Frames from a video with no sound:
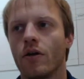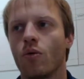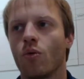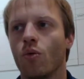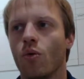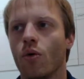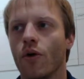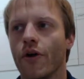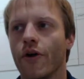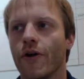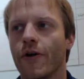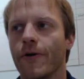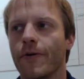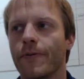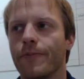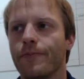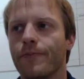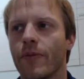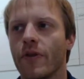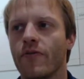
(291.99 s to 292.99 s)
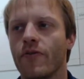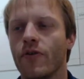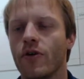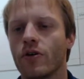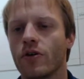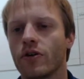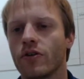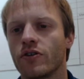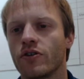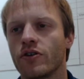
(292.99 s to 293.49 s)
where the
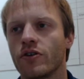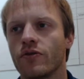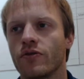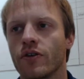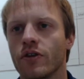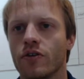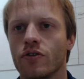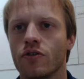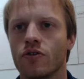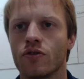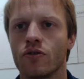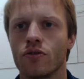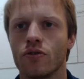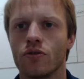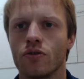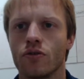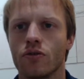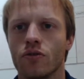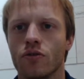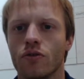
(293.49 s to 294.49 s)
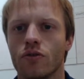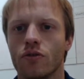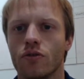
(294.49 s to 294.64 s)
focus shifted to